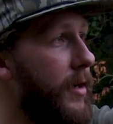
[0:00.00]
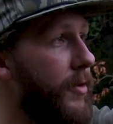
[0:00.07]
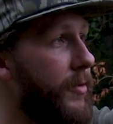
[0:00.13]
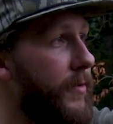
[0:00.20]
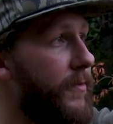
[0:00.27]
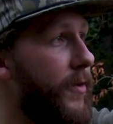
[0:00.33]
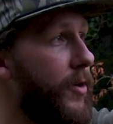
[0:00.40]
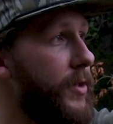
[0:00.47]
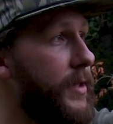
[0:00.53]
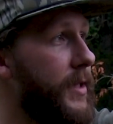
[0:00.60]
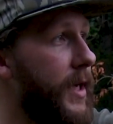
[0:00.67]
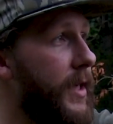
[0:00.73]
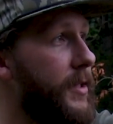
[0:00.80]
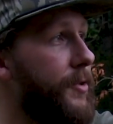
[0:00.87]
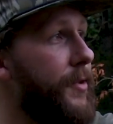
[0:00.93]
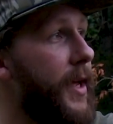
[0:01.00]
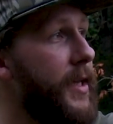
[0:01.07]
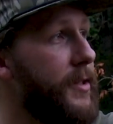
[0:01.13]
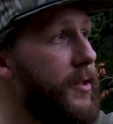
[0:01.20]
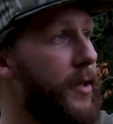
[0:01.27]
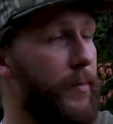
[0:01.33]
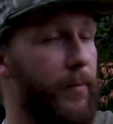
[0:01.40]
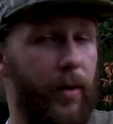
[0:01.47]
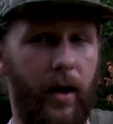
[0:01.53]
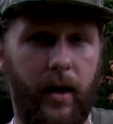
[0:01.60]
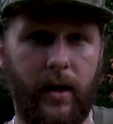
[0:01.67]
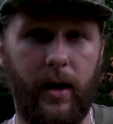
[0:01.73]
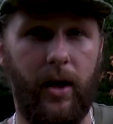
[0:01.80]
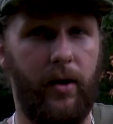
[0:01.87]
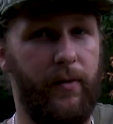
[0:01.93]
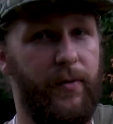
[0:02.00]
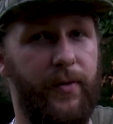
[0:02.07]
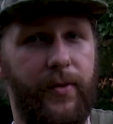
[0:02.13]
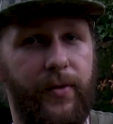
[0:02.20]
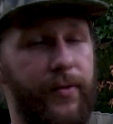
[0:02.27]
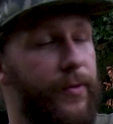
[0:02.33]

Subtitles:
on the far side, so that's going to block off